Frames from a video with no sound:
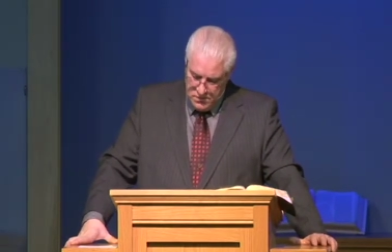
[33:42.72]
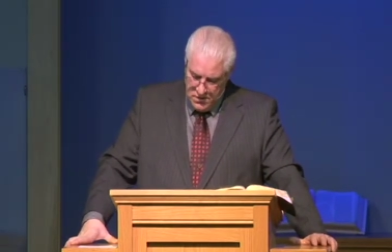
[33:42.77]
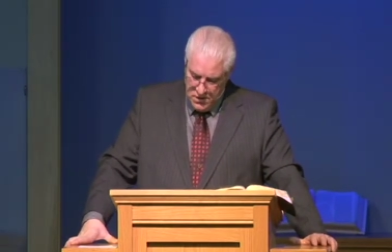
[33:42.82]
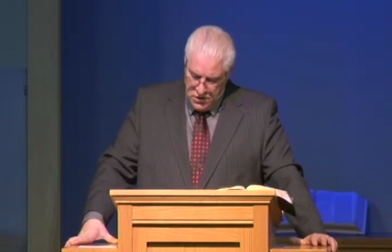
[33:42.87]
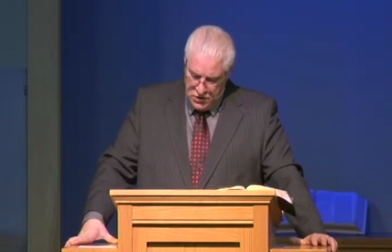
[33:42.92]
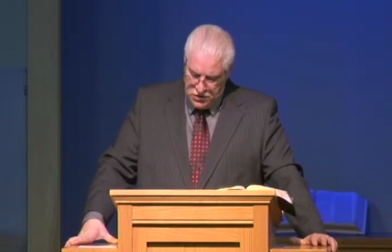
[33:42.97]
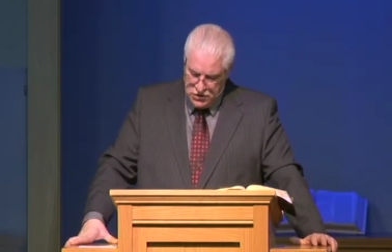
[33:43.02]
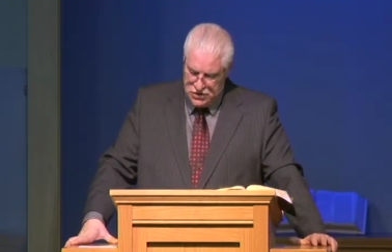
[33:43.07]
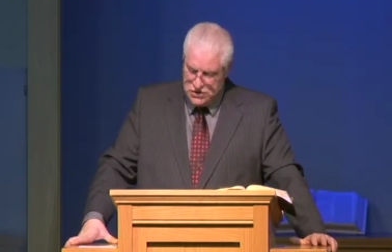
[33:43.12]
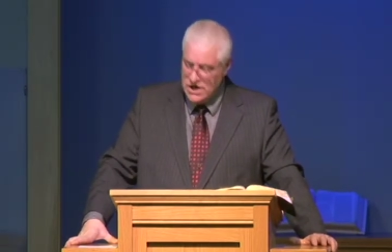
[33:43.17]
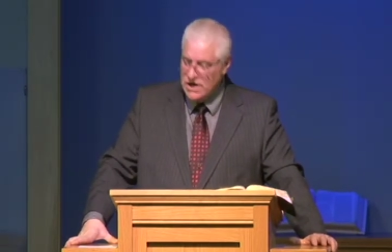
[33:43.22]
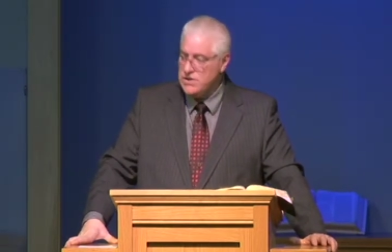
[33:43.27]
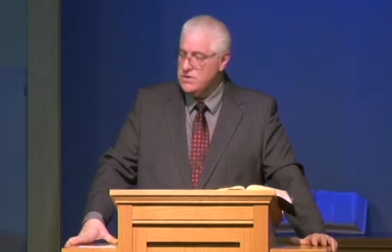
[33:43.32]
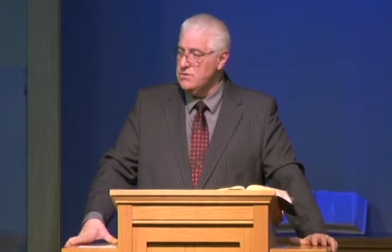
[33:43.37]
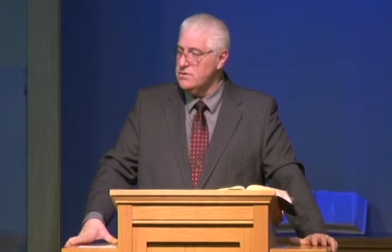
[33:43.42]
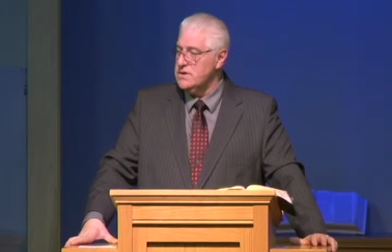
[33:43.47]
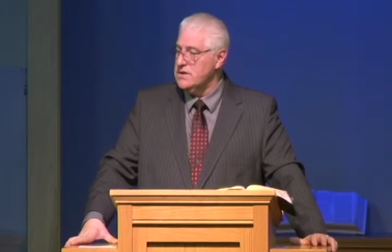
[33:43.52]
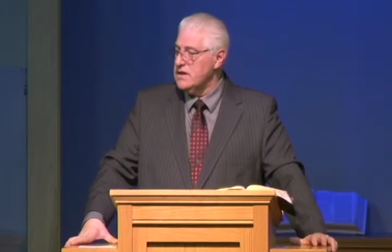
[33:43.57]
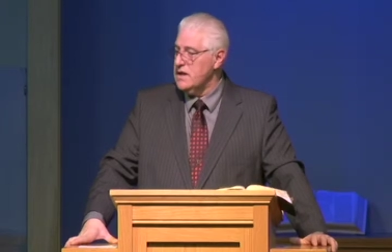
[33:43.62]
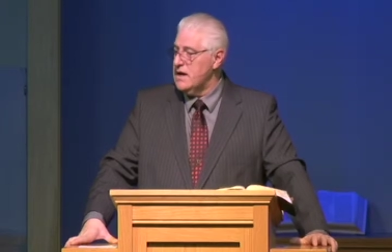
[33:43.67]
her
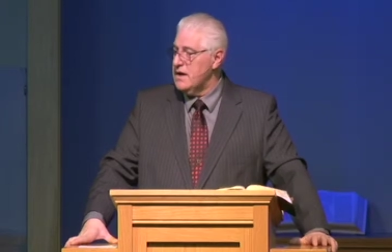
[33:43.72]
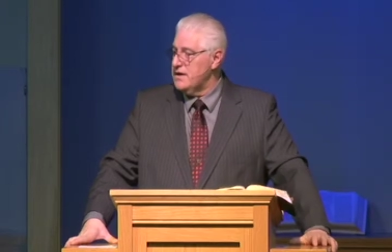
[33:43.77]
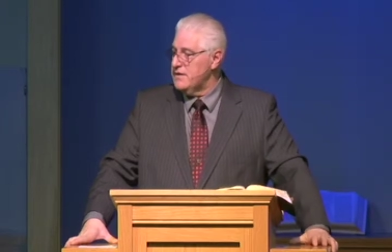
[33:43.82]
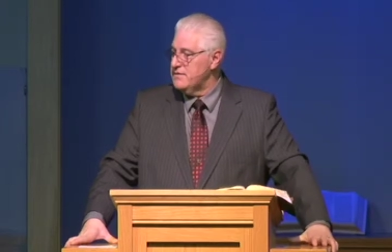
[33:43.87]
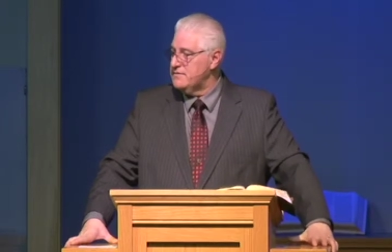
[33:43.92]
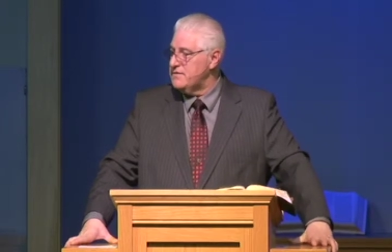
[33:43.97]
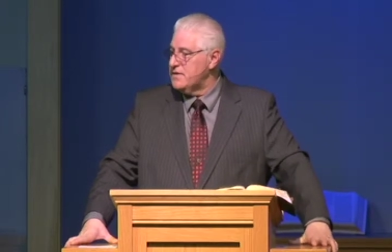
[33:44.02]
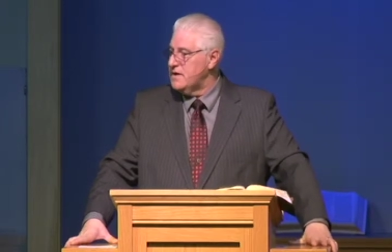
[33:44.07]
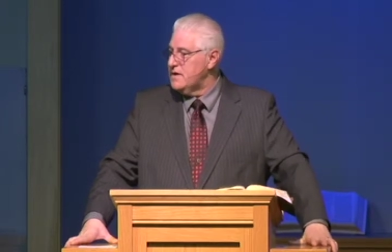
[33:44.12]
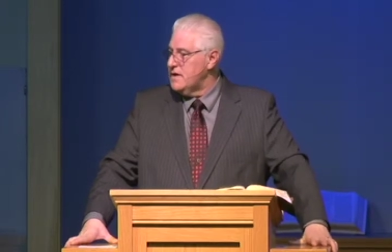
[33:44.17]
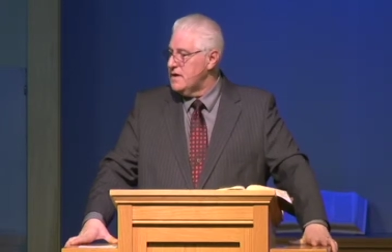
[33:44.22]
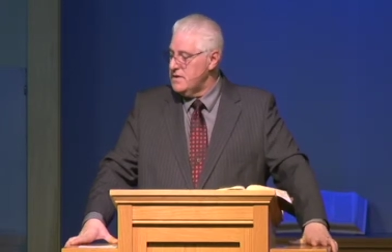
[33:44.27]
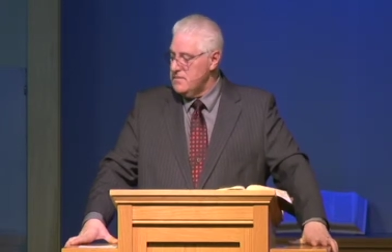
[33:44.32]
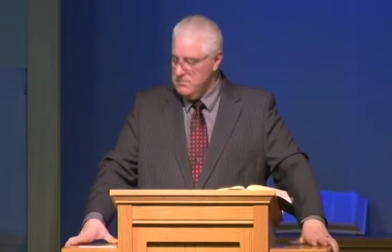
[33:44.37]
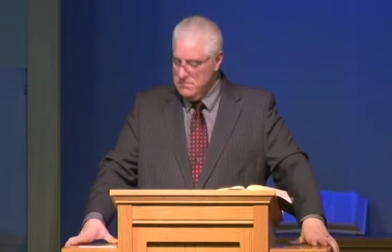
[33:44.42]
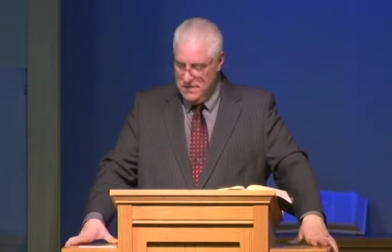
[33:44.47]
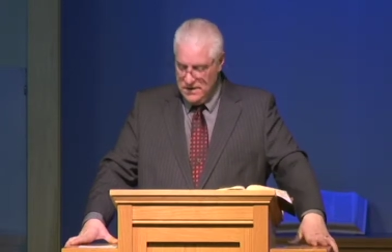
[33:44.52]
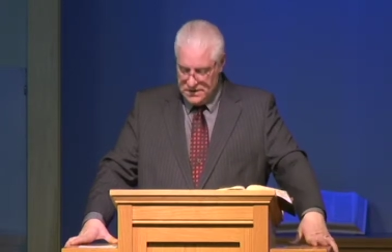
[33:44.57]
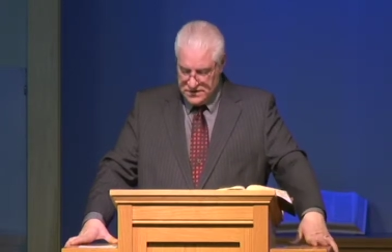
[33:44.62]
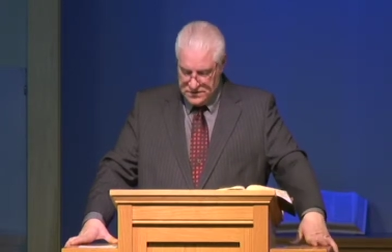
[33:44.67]
genuine love,
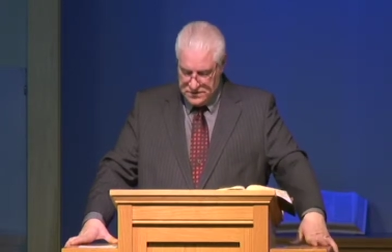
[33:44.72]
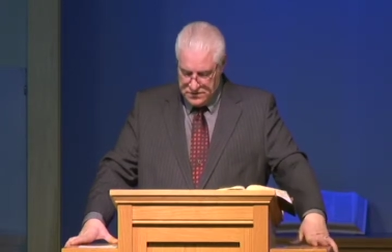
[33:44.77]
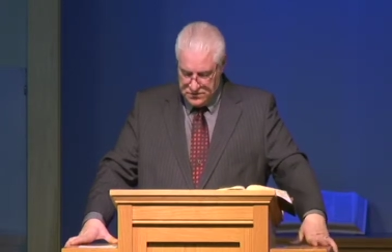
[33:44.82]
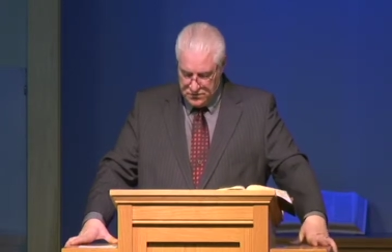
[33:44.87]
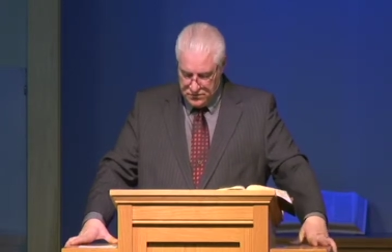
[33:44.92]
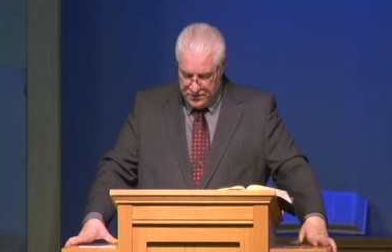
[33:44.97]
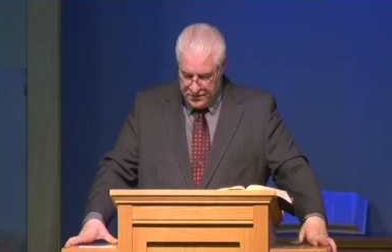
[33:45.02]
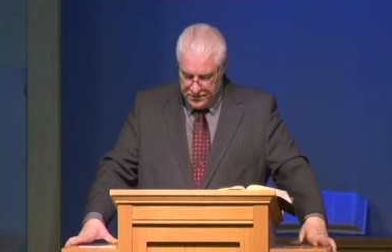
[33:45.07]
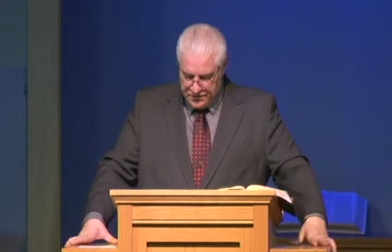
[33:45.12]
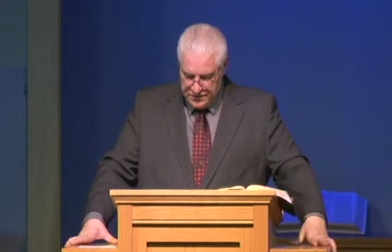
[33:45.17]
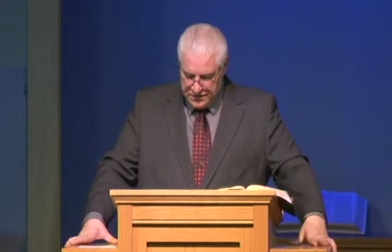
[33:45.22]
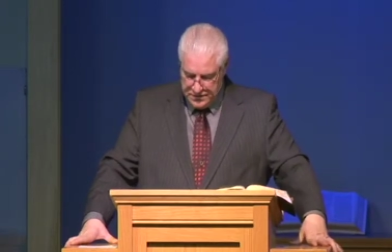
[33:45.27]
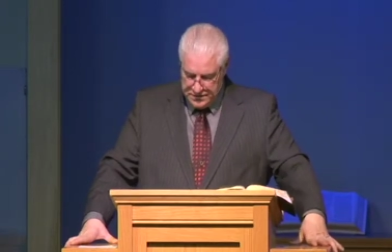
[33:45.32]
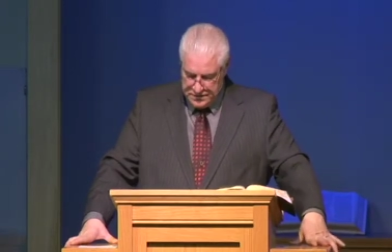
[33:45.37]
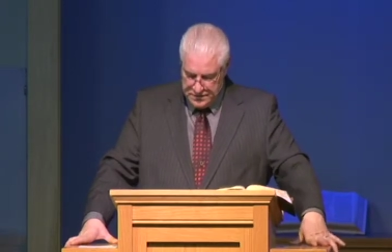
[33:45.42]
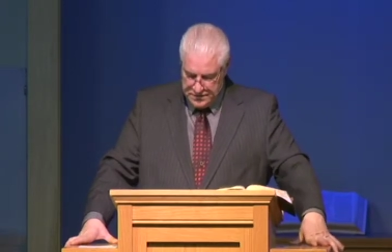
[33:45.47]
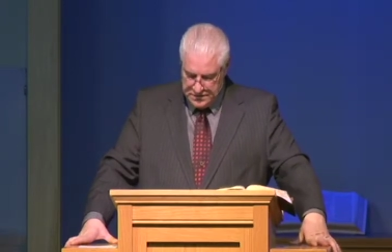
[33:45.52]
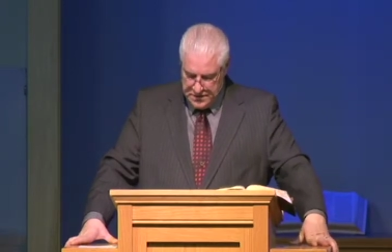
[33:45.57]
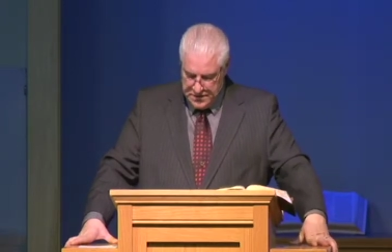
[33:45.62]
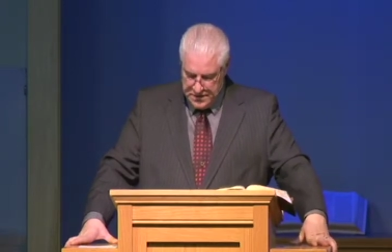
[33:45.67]
mixed with
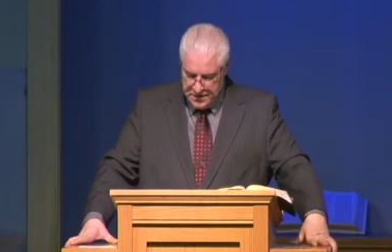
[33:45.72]
this